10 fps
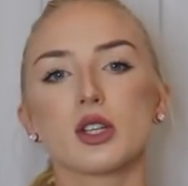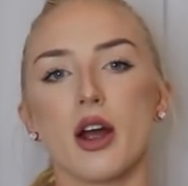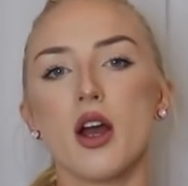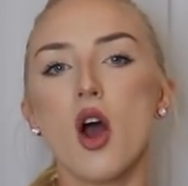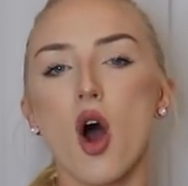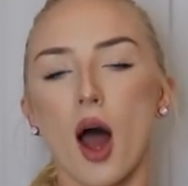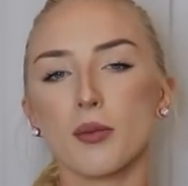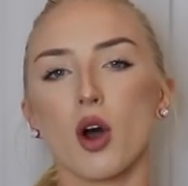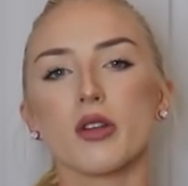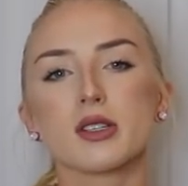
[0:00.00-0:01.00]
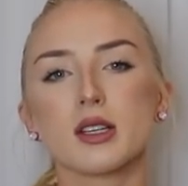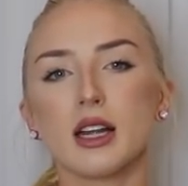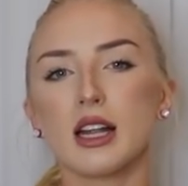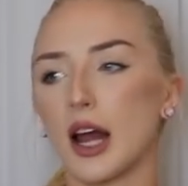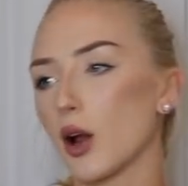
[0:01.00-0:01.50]
So I'm
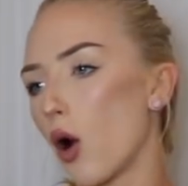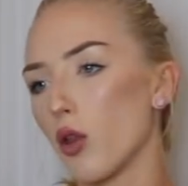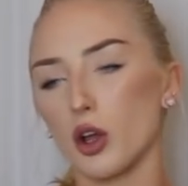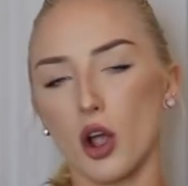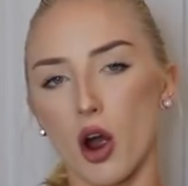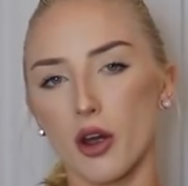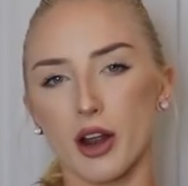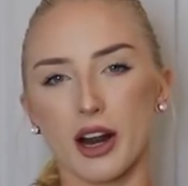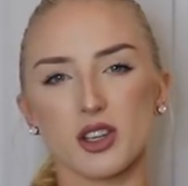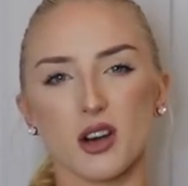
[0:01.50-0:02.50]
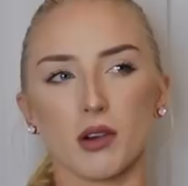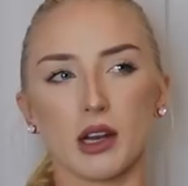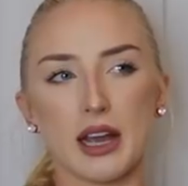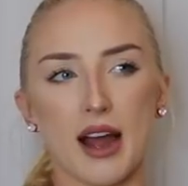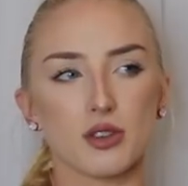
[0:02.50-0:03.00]
constantly like on the go, that I don't
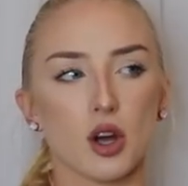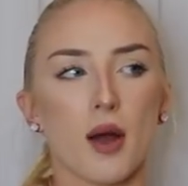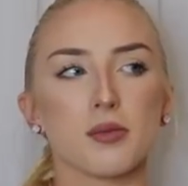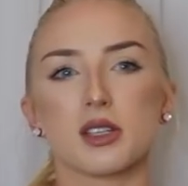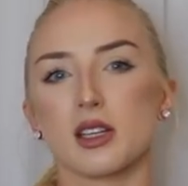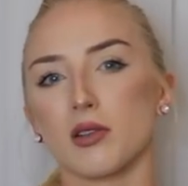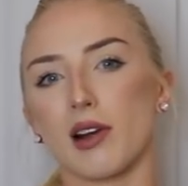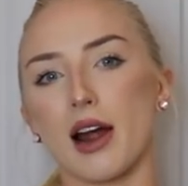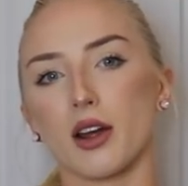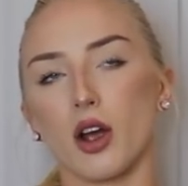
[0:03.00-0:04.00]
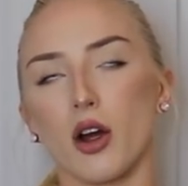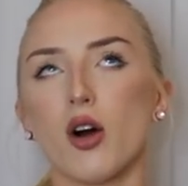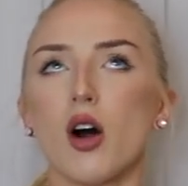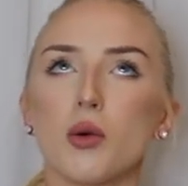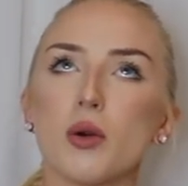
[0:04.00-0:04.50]
really have time to sit around and go,
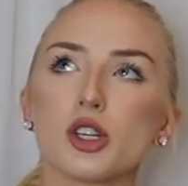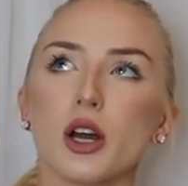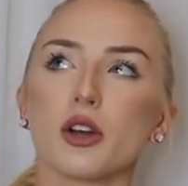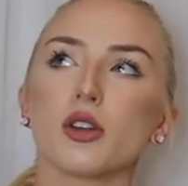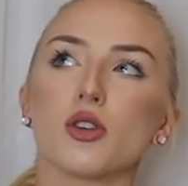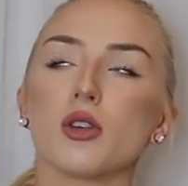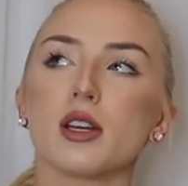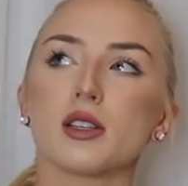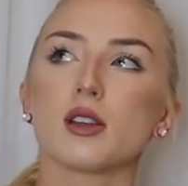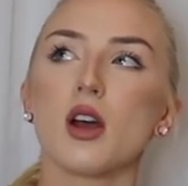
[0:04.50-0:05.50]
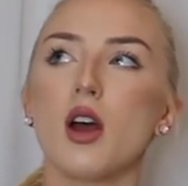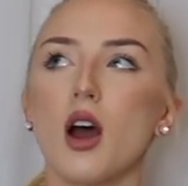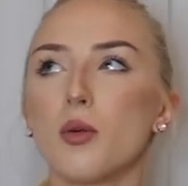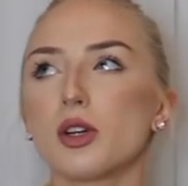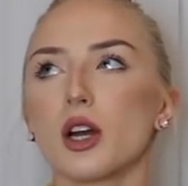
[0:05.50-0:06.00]
oh, I wish I could do this,
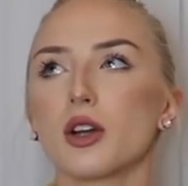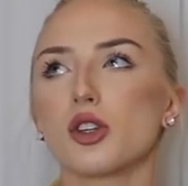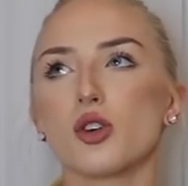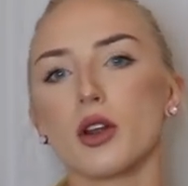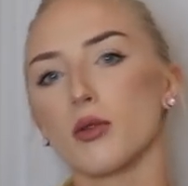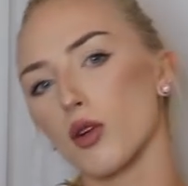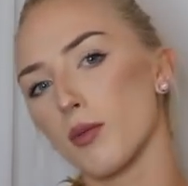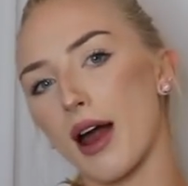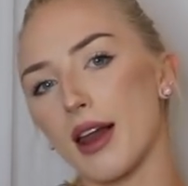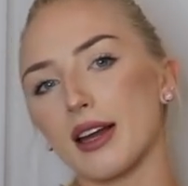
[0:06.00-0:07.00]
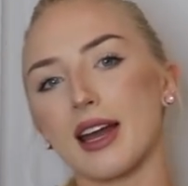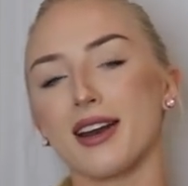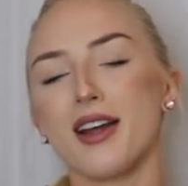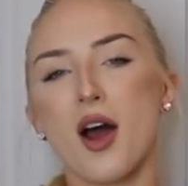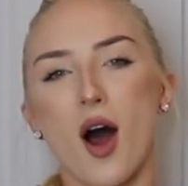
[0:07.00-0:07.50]
wish I could join the Royal Ballet
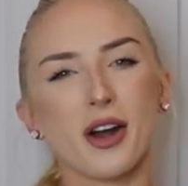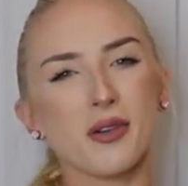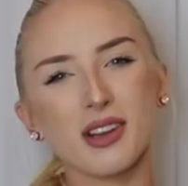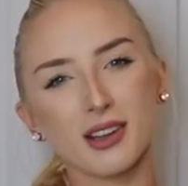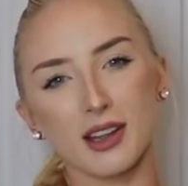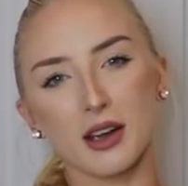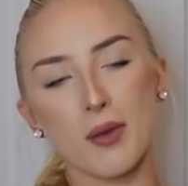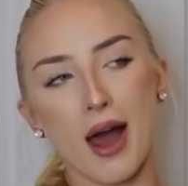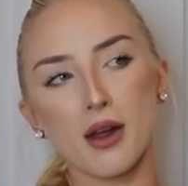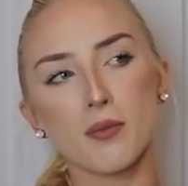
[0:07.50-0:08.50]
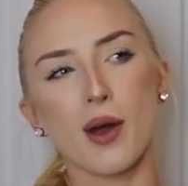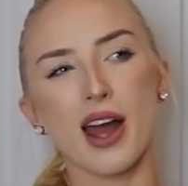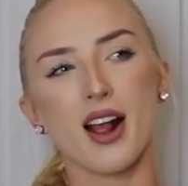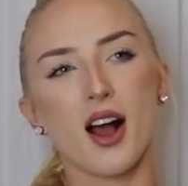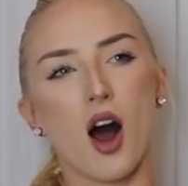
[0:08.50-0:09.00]
again. I don't really think about it,
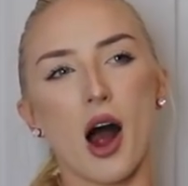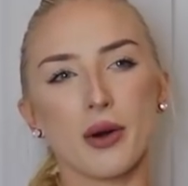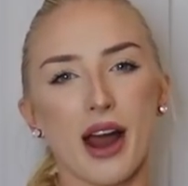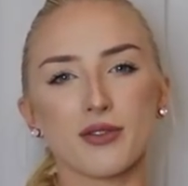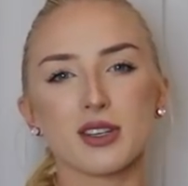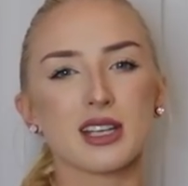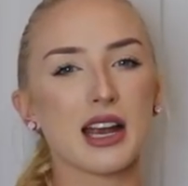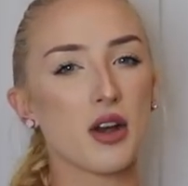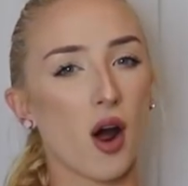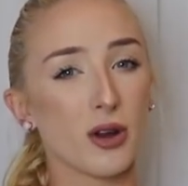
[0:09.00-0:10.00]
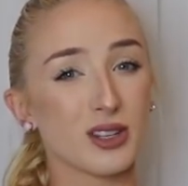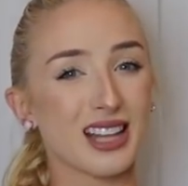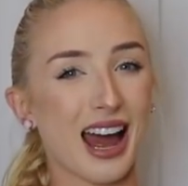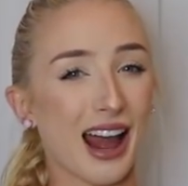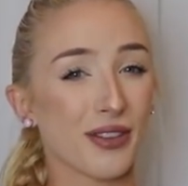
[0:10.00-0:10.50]
but I would have to say no to
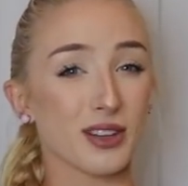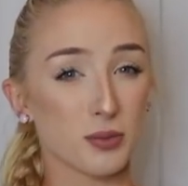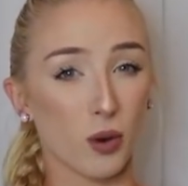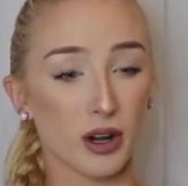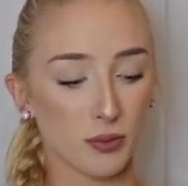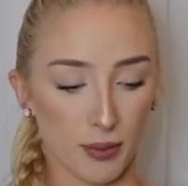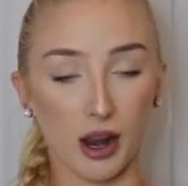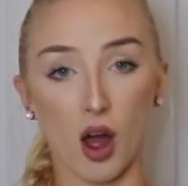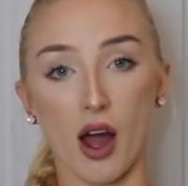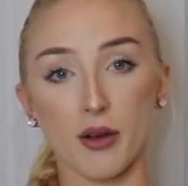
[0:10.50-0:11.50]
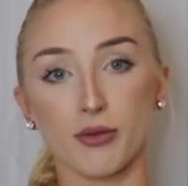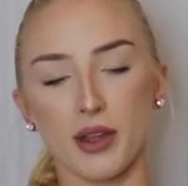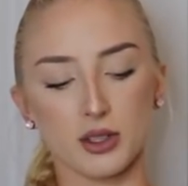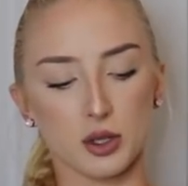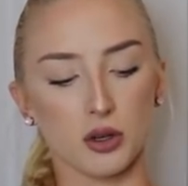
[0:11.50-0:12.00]
that at this point in my life.
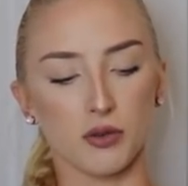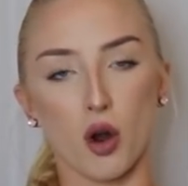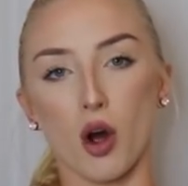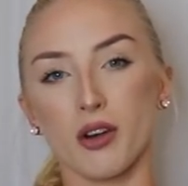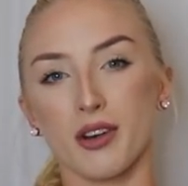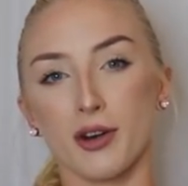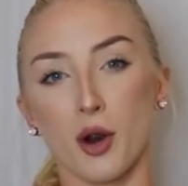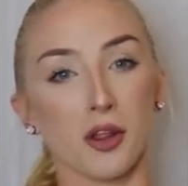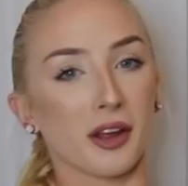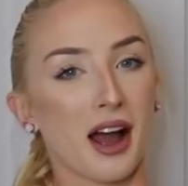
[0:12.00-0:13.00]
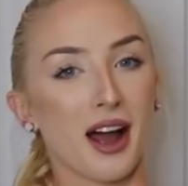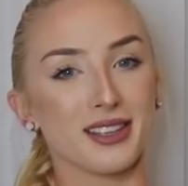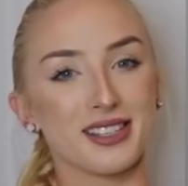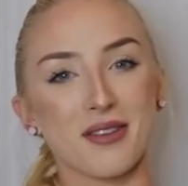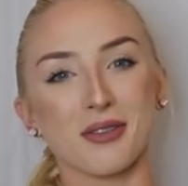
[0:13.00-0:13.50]
That's sort of not on the
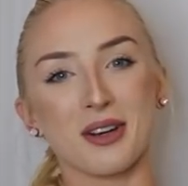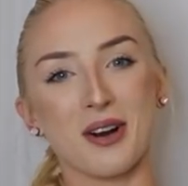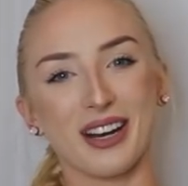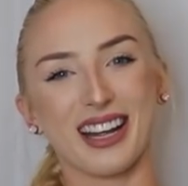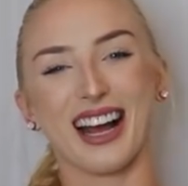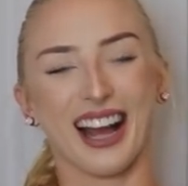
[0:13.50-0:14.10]
cards, definitely not.